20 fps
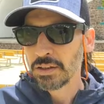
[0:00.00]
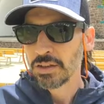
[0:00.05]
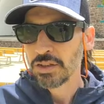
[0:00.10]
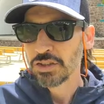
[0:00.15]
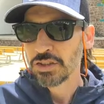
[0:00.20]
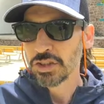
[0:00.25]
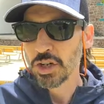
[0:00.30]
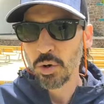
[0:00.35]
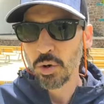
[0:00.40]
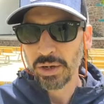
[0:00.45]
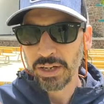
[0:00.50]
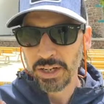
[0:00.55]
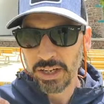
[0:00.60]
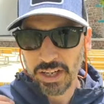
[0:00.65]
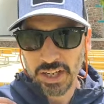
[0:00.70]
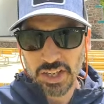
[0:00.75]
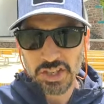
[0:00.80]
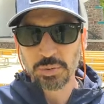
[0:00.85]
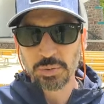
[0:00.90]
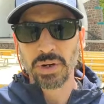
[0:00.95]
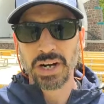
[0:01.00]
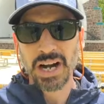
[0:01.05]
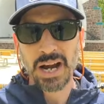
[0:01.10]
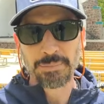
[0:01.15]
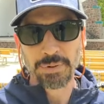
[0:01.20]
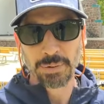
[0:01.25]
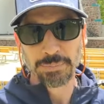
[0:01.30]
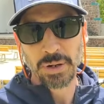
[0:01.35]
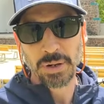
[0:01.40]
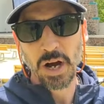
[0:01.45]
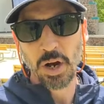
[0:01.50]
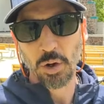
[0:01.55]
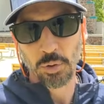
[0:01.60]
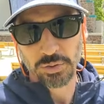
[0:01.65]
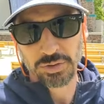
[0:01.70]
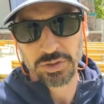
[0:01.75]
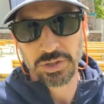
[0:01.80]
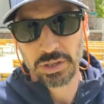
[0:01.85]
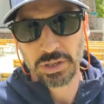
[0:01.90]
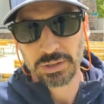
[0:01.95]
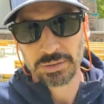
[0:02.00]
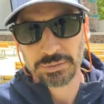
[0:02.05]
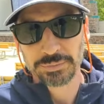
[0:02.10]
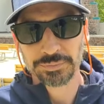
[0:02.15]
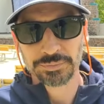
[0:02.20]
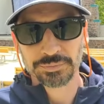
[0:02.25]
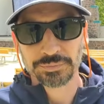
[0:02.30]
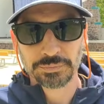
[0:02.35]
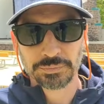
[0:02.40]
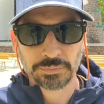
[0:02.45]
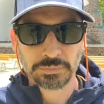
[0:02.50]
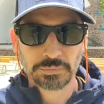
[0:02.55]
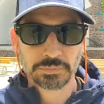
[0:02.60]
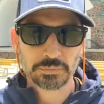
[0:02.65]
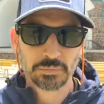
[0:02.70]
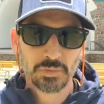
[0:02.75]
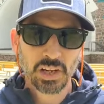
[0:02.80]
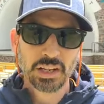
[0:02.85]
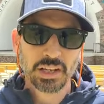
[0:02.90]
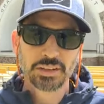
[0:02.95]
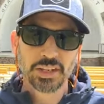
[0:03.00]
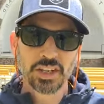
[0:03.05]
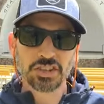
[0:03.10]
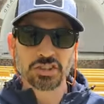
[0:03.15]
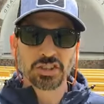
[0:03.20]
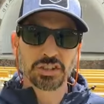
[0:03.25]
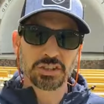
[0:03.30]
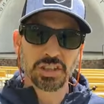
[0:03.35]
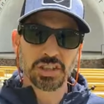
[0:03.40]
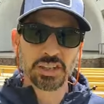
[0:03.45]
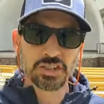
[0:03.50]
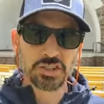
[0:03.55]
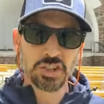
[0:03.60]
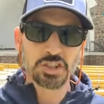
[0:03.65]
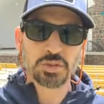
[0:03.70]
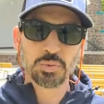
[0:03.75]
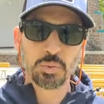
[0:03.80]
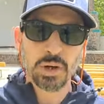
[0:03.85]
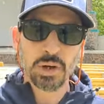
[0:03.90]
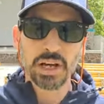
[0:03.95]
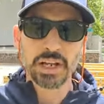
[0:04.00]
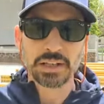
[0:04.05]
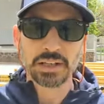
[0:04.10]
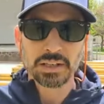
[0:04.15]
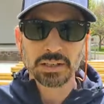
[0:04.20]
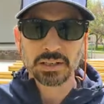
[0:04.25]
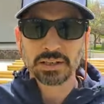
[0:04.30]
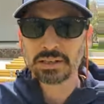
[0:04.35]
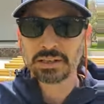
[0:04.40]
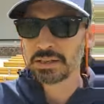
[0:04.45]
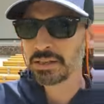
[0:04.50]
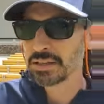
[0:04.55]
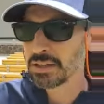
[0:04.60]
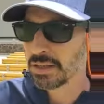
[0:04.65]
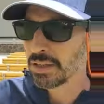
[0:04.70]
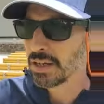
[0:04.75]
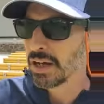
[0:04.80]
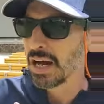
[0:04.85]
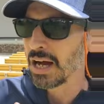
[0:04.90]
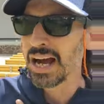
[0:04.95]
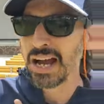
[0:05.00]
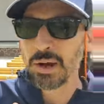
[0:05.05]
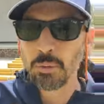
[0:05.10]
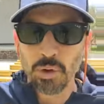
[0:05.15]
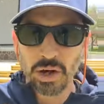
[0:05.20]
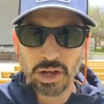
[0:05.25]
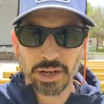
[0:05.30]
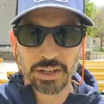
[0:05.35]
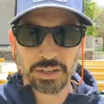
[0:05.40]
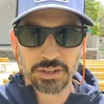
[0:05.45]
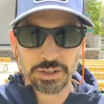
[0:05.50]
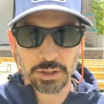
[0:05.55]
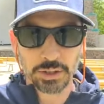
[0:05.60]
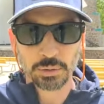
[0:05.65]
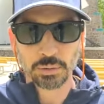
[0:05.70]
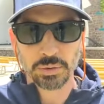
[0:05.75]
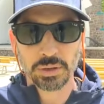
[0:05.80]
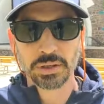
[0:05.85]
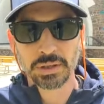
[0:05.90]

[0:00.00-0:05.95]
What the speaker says: So here's what I propose. This is what I want to do.